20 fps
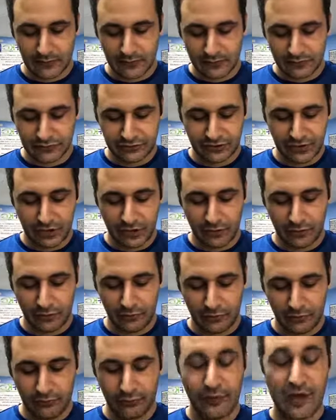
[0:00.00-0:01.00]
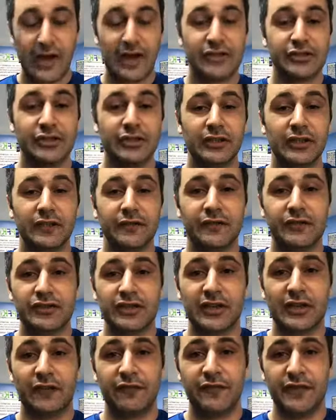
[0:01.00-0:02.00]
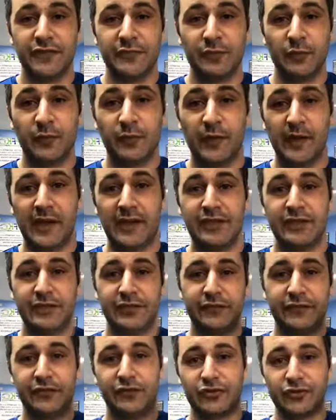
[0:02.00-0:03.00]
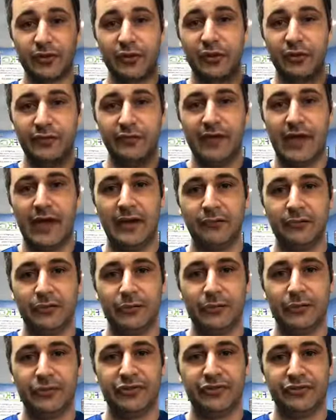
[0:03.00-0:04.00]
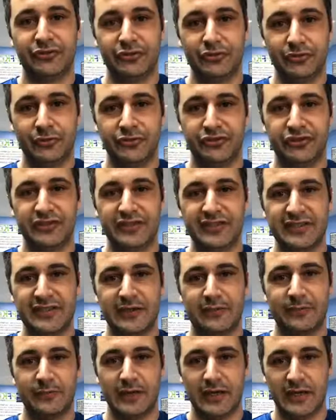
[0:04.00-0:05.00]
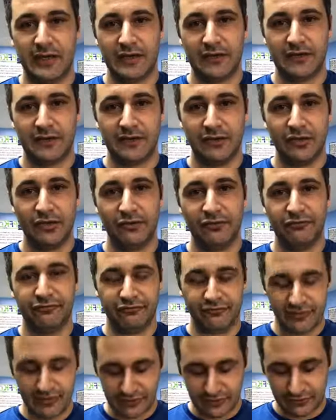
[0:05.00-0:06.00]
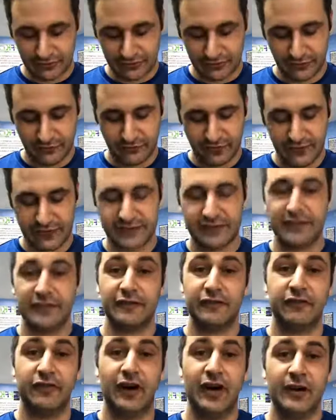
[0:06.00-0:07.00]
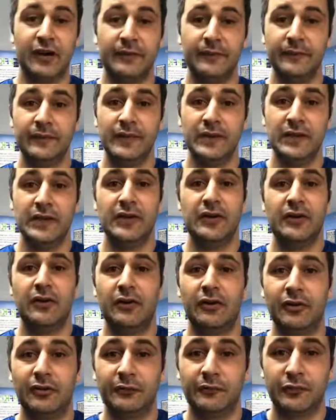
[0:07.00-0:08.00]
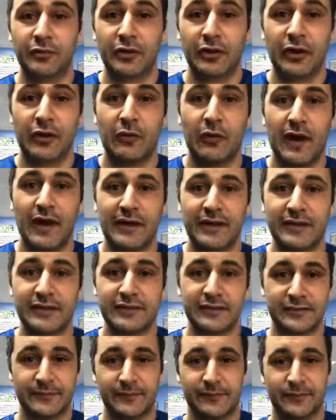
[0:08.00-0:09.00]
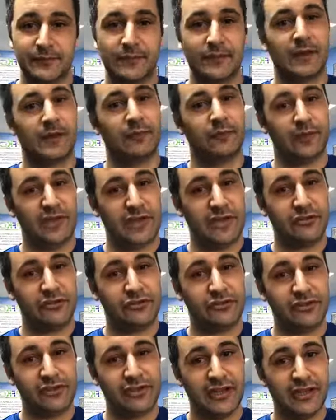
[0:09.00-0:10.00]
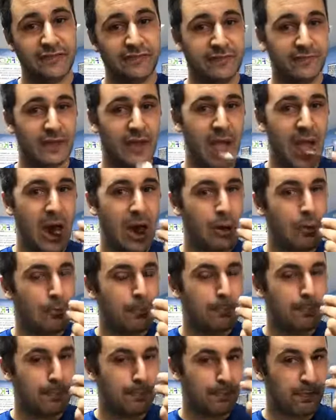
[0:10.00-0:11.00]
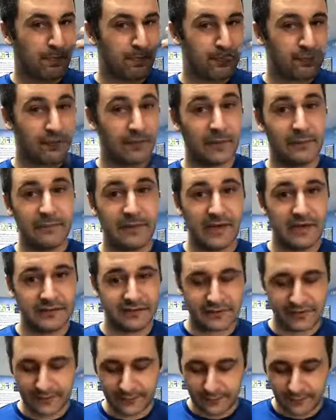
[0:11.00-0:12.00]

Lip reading: So we actually, if you check our Facebook page, if you scroll down, you will see some little videos of us in a farm called Pro Aquatics. Pretty good stuff. Amazing.